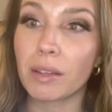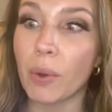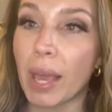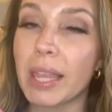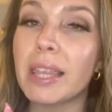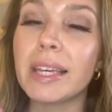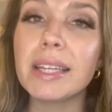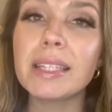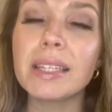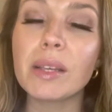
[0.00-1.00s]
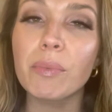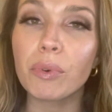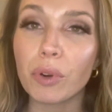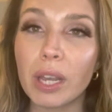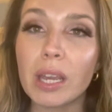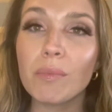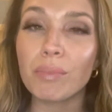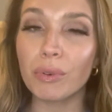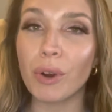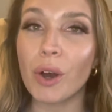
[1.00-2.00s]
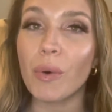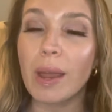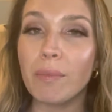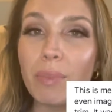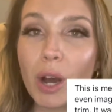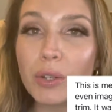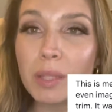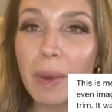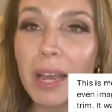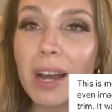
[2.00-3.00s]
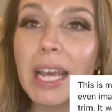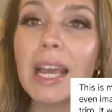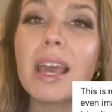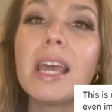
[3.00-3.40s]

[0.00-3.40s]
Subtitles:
Okay, this is a pre, pro, and postbiotic.